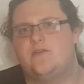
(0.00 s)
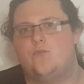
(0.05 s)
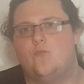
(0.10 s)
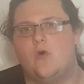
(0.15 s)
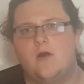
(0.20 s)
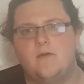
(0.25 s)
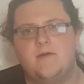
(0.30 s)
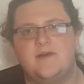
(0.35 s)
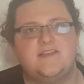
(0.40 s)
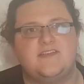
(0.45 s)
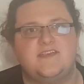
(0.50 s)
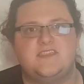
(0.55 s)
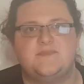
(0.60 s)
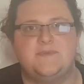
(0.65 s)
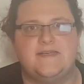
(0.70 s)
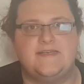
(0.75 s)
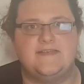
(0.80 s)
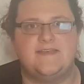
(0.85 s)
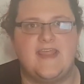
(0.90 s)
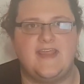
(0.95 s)
worries he's
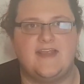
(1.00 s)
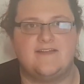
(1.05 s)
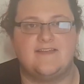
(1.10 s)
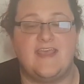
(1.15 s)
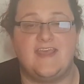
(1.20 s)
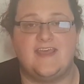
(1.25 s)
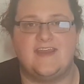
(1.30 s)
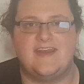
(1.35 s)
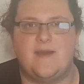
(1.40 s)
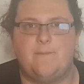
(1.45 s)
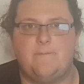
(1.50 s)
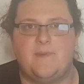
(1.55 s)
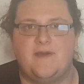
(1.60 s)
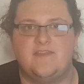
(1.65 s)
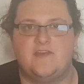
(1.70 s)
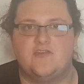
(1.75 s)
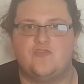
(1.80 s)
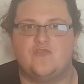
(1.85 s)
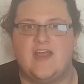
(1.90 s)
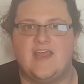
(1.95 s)
been taken out by
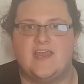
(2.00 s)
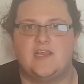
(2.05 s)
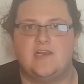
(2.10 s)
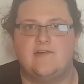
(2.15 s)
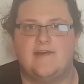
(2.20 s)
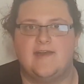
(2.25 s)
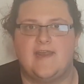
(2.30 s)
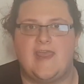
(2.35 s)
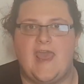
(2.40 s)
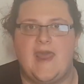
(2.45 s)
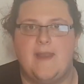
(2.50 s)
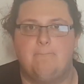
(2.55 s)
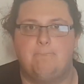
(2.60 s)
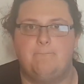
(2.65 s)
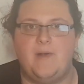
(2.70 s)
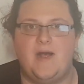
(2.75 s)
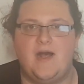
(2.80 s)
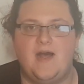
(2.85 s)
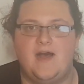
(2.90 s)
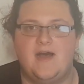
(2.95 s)
the Dracula again,
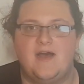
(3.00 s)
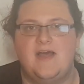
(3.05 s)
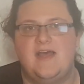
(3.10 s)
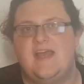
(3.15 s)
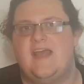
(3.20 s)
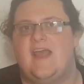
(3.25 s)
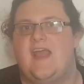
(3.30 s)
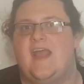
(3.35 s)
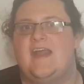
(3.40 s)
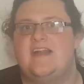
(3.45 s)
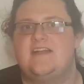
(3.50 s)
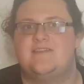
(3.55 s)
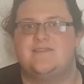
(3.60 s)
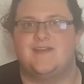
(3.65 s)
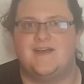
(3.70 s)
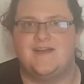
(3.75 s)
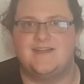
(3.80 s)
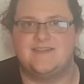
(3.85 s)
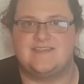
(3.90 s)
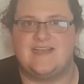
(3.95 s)
but it
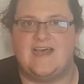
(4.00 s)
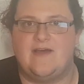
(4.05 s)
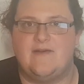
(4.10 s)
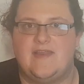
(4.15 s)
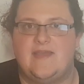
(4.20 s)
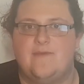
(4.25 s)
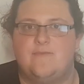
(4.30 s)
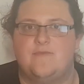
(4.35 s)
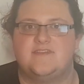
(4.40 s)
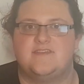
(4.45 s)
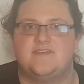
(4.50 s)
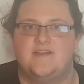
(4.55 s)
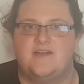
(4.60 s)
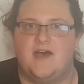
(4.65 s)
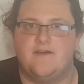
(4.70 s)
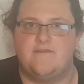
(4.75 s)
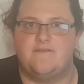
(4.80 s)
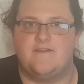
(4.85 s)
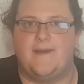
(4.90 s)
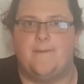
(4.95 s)
turns out it was
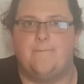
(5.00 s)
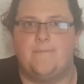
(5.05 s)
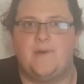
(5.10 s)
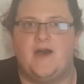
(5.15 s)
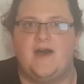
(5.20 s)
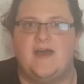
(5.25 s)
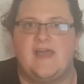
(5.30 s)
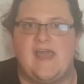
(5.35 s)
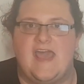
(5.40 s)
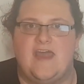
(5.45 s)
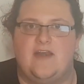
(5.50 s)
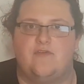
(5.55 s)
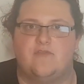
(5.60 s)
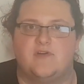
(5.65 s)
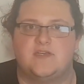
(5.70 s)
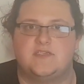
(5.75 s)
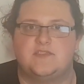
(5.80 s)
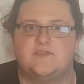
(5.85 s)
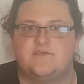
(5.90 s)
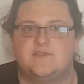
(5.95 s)
nothing but head
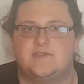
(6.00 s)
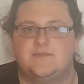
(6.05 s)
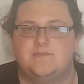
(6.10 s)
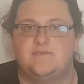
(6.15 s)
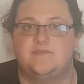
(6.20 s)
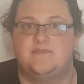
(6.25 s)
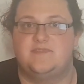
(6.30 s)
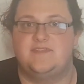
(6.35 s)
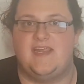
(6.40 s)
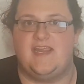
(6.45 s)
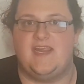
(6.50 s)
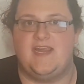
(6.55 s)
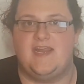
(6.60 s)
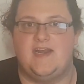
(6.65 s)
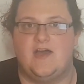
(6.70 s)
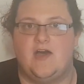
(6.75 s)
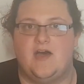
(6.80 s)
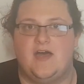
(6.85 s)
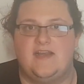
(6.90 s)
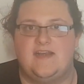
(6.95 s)
rush from Dean
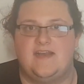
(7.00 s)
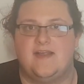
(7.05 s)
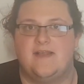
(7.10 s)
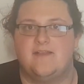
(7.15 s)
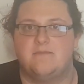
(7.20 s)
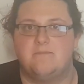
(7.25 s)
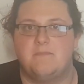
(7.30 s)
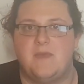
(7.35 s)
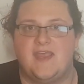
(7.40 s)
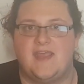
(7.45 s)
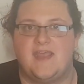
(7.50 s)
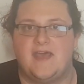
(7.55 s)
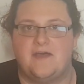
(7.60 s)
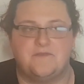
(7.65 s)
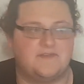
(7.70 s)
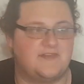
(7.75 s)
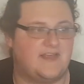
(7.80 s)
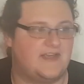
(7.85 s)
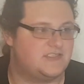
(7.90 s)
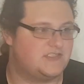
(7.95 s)
hiding his
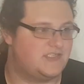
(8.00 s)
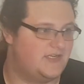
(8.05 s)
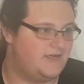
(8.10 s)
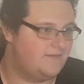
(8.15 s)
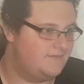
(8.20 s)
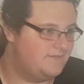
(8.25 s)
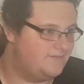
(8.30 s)
makeout session.